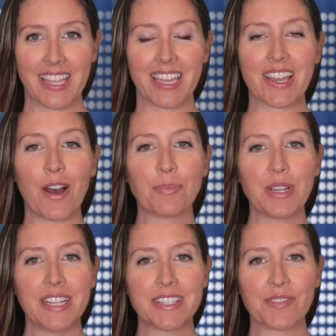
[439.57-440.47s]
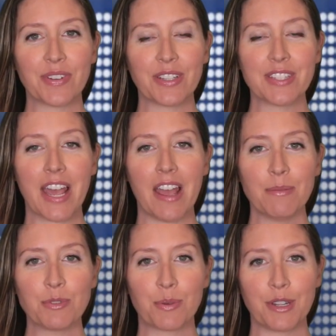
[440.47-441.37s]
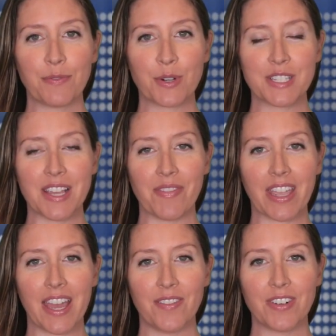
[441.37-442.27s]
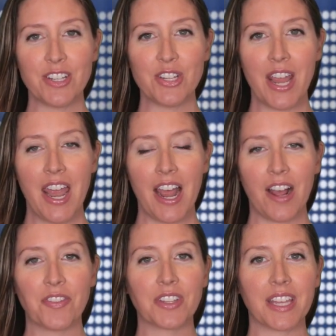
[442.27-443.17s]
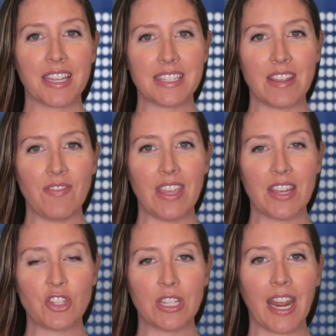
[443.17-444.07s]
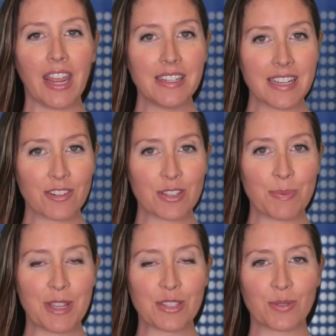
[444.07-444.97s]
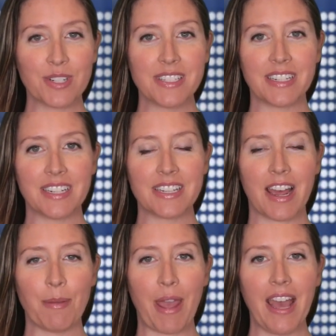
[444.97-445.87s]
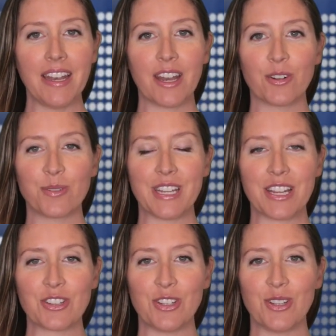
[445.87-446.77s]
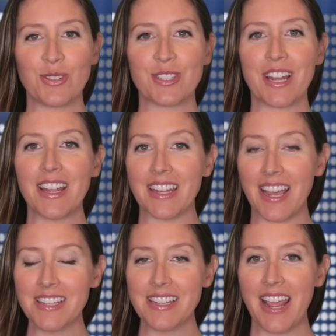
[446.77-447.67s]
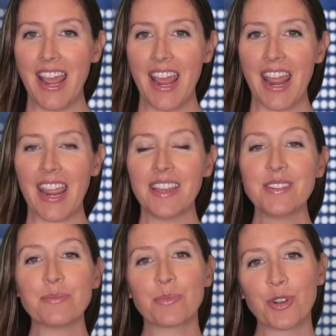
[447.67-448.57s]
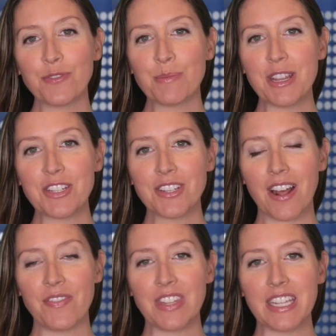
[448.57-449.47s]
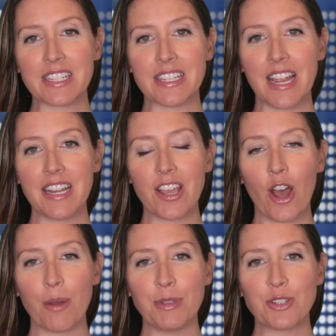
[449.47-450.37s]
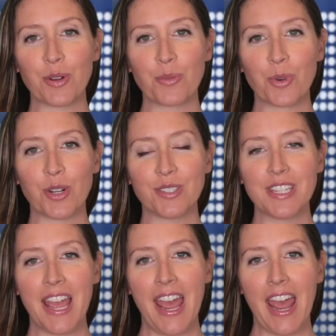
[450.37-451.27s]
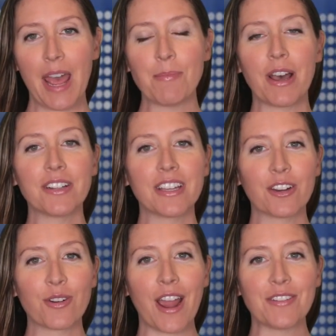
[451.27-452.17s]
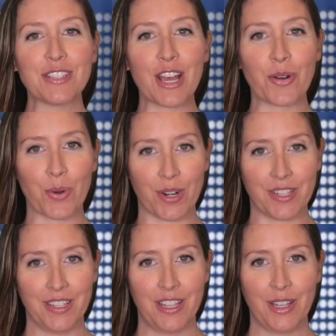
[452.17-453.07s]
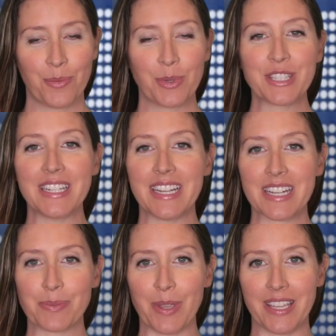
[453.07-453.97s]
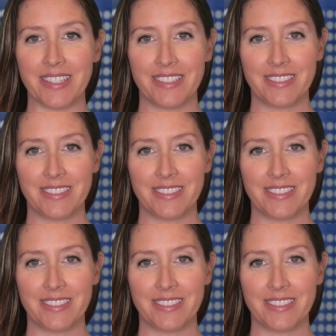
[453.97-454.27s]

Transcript: Get comprehensive real-time twenty-four seven coverage of the latest aviation and aerospace stories anytime at aero dash news dot net and more information on the exciting hobby drone world at model aircraft dot org. We'll see you next week.